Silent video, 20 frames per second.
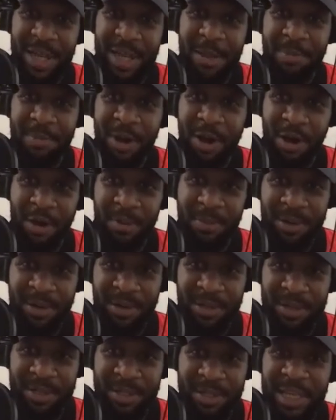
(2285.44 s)
and Paul
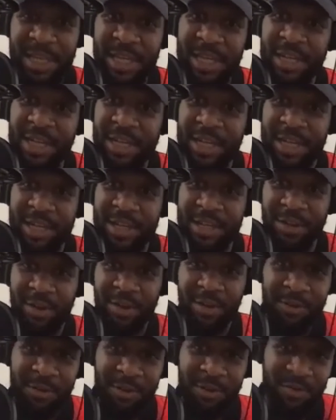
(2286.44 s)
Pierce get in
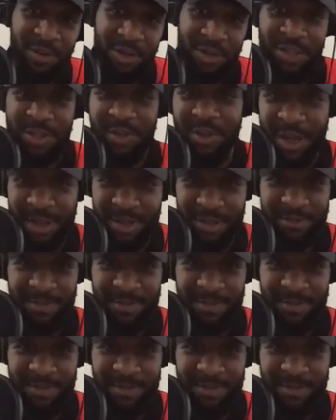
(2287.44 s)
on the first try?